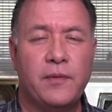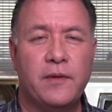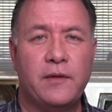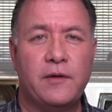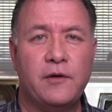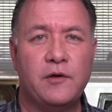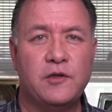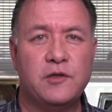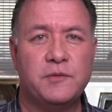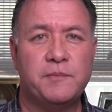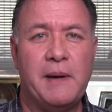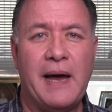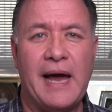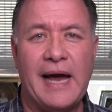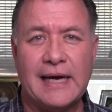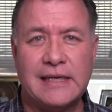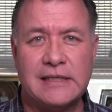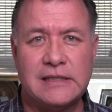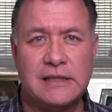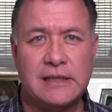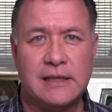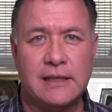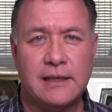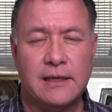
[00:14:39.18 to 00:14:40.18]
who's
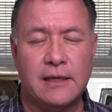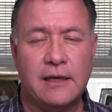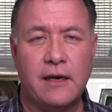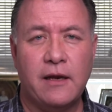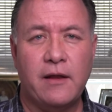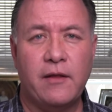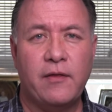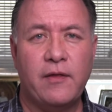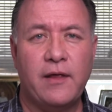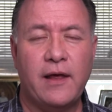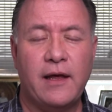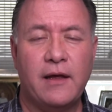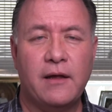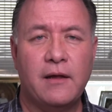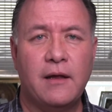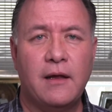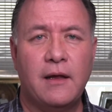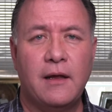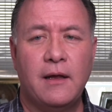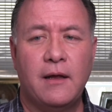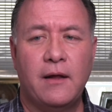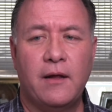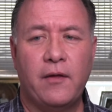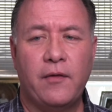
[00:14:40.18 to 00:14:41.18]
backslidden, and they
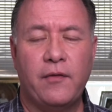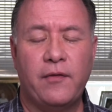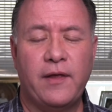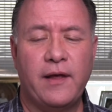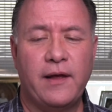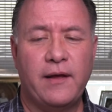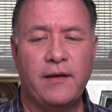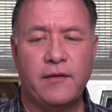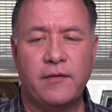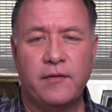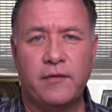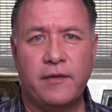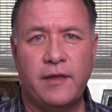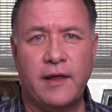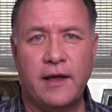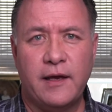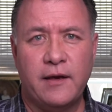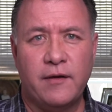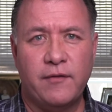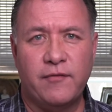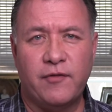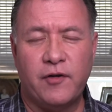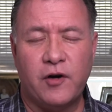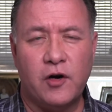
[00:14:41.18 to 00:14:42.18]
they
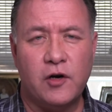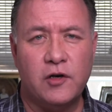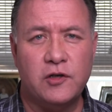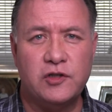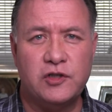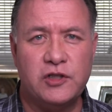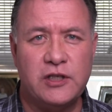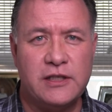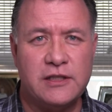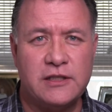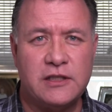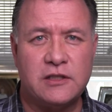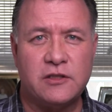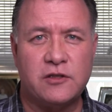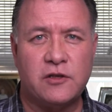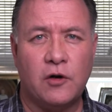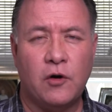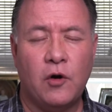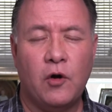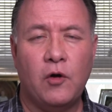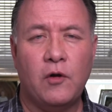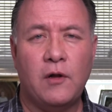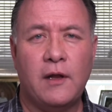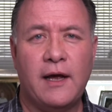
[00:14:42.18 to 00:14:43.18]
they've heard Jesus their
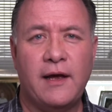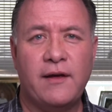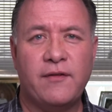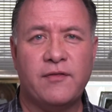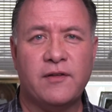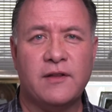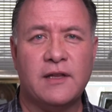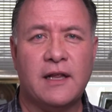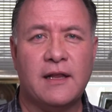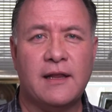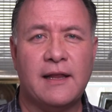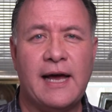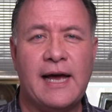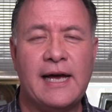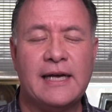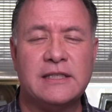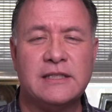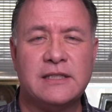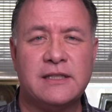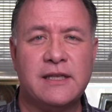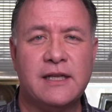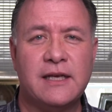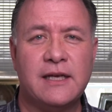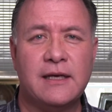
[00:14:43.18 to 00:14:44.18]
whole life, and the
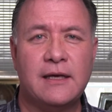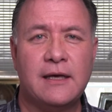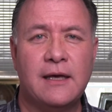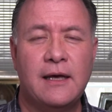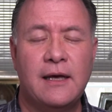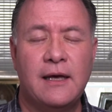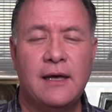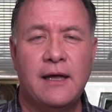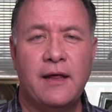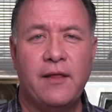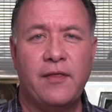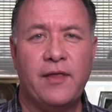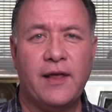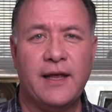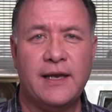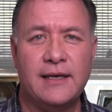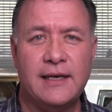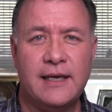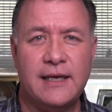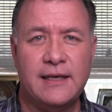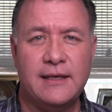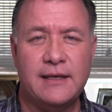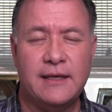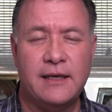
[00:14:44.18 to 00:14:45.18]
last thing they
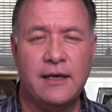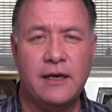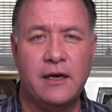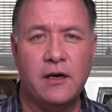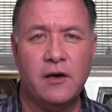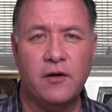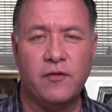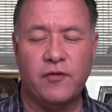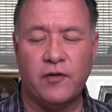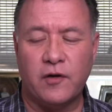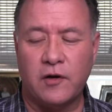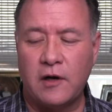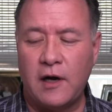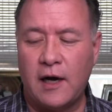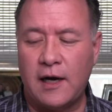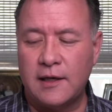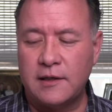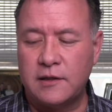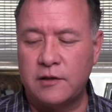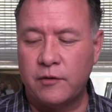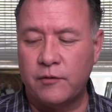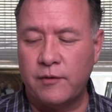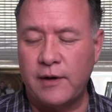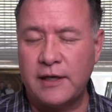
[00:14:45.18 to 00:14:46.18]
need to hear for
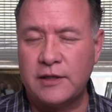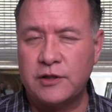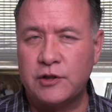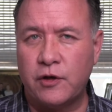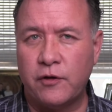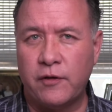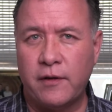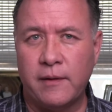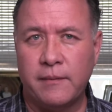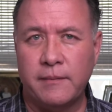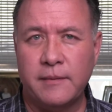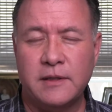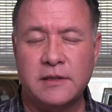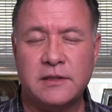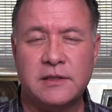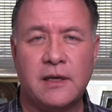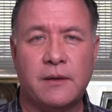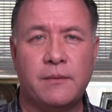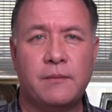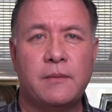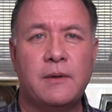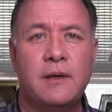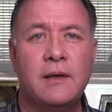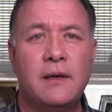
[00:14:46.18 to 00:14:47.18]
God to rescue them is
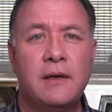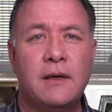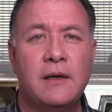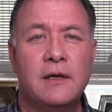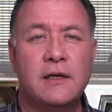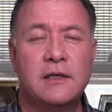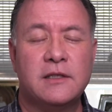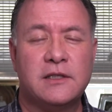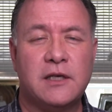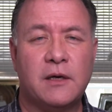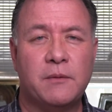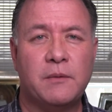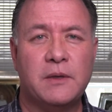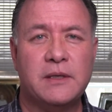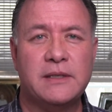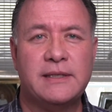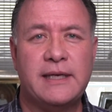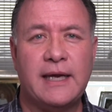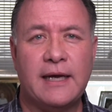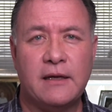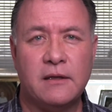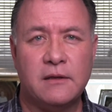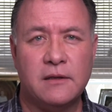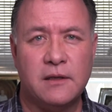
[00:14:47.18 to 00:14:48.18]
some someone
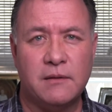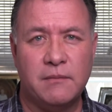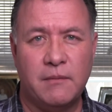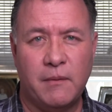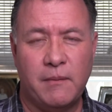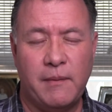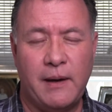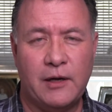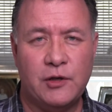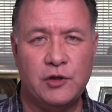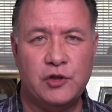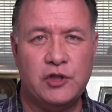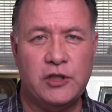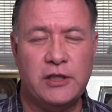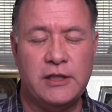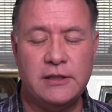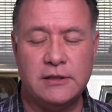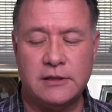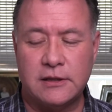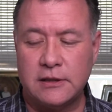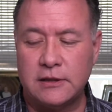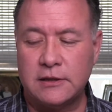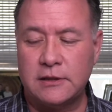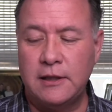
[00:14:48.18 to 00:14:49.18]
telling them about
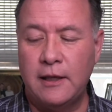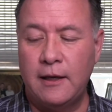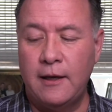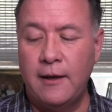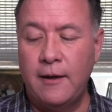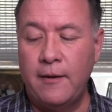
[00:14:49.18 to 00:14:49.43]
Jesus.